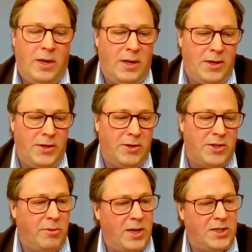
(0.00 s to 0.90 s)

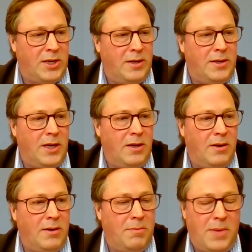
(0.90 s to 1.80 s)
to us, and
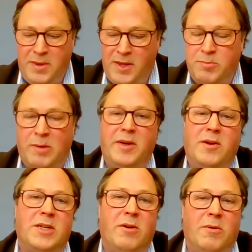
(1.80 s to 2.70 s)
I mean, there's probably
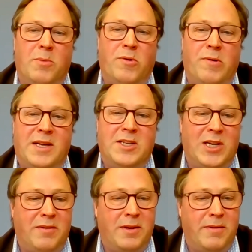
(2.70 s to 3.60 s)
not a lot more I can
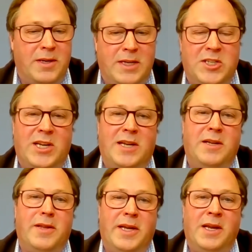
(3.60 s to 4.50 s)
say than they said
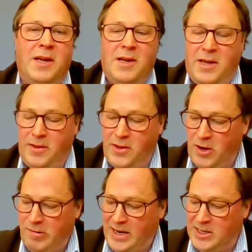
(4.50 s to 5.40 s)
in the
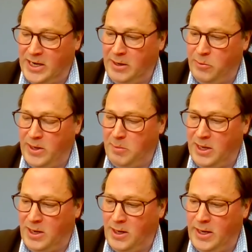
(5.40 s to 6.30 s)
RNS anyway. I mean,
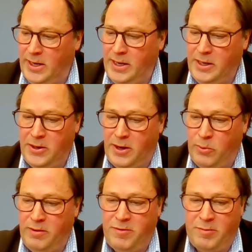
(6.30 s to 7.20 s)
clearly,
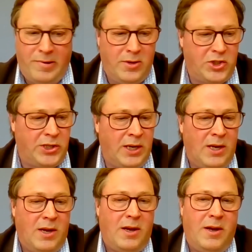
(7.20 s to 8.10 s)
we've approached
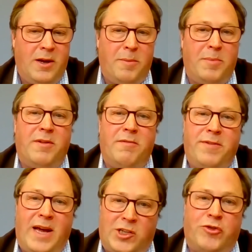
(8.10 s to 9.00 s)
the
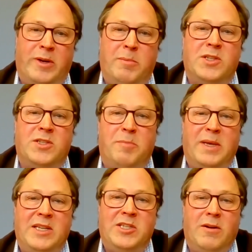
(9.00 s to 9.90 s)
VAT treatment of
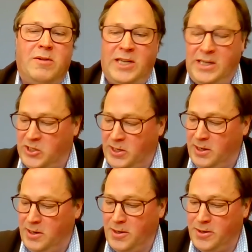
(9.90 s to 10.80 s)
PCR
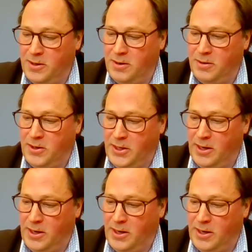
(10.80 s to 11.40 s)
testing under,